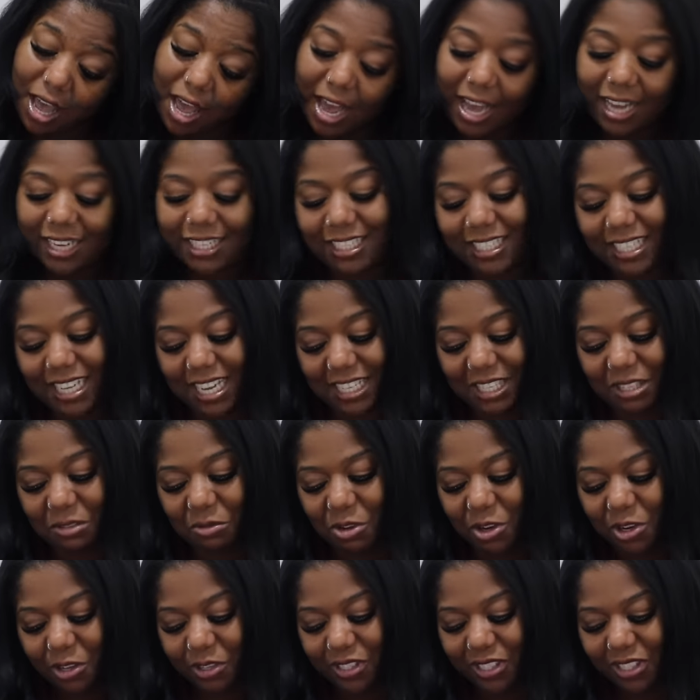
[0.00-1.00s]
and
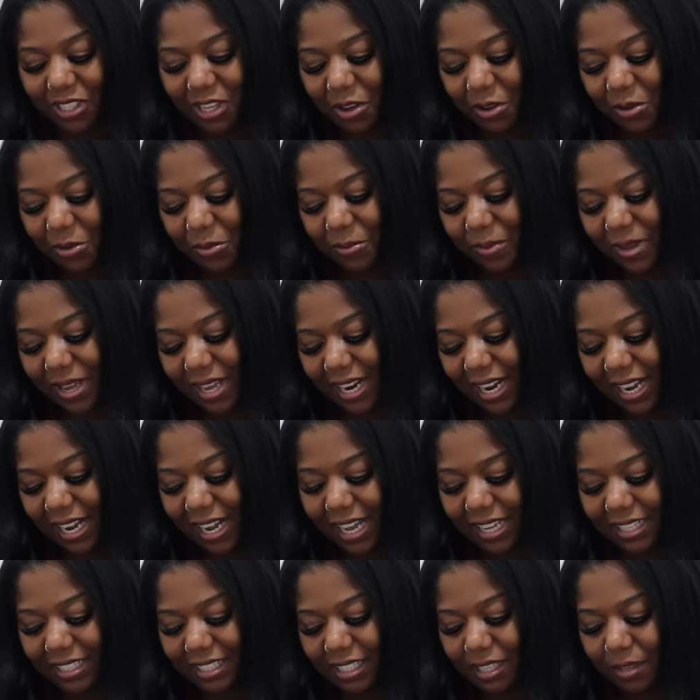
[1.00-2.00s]
I
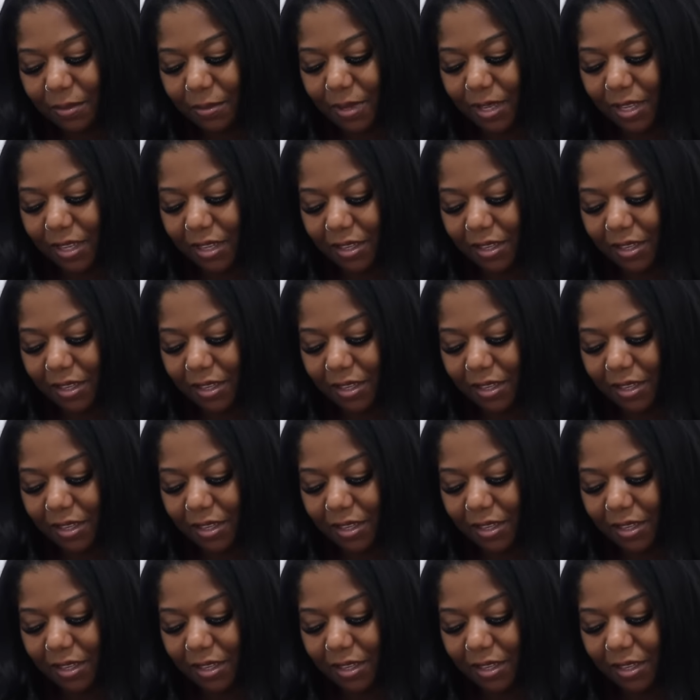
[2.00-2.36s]
got some